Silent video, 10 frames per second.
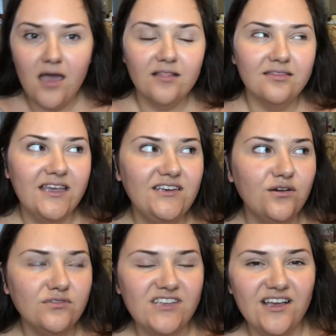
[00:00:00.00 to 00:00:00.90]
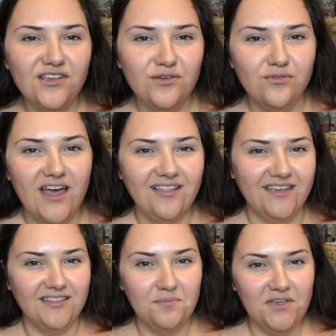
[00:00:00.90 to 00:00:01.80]
They don't tell you that
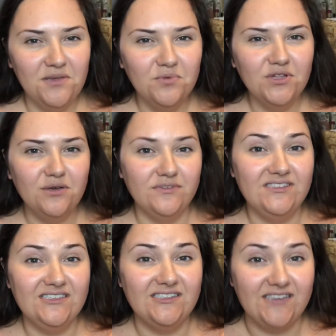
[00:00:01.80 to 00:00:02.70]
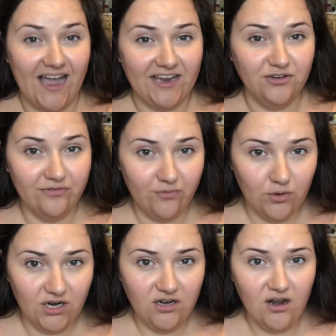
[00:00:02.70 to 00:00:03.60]
like the people it was designed
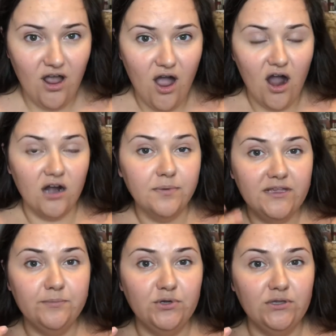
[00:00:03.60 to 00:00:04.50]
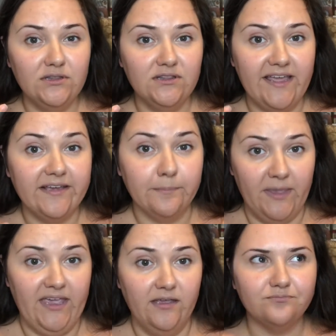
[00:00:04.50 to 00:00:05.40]
for are people like
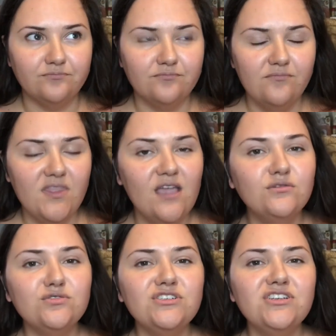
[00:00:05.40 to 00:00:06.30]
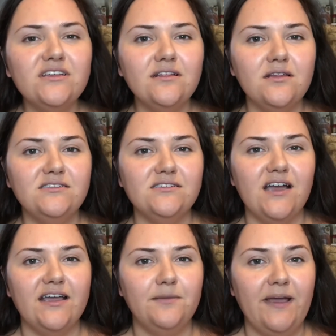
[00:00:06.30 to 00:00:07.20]
me. It was originally
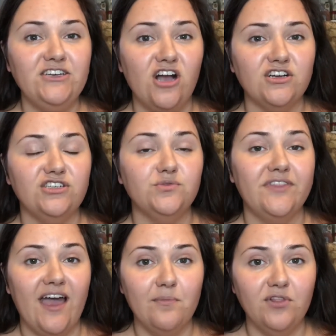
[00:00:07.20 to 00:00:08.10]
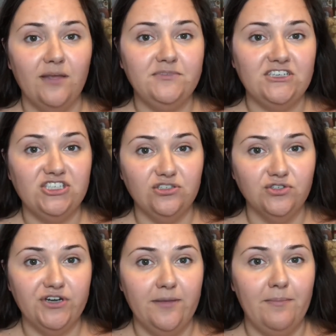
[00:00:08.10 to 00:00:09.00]
designed by doctors with epileptic
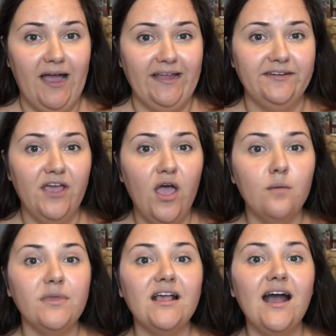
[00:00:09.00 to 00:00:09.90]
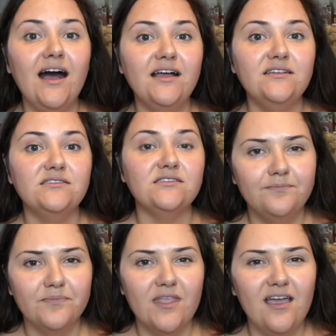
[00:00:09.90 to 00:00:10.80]
children in mind because
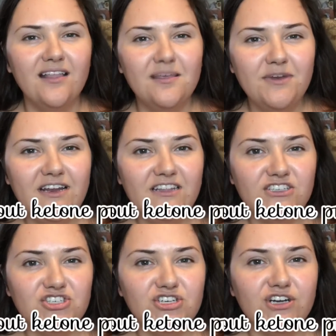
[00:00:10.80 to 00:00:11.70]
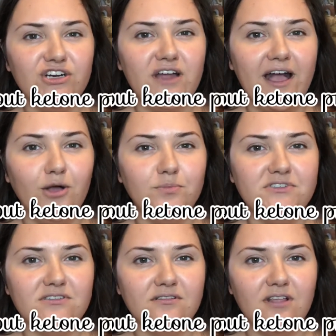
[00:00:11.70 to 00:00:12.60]
Eliminating the sugar
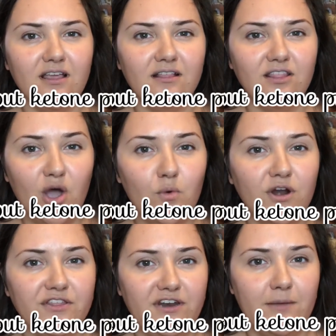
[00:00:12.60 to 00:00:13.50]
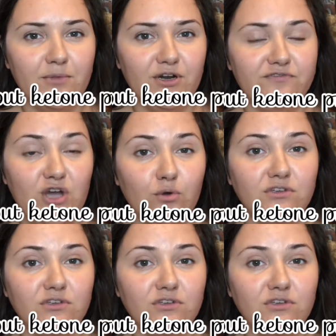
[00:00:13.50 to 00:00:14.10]
helped lower the number of total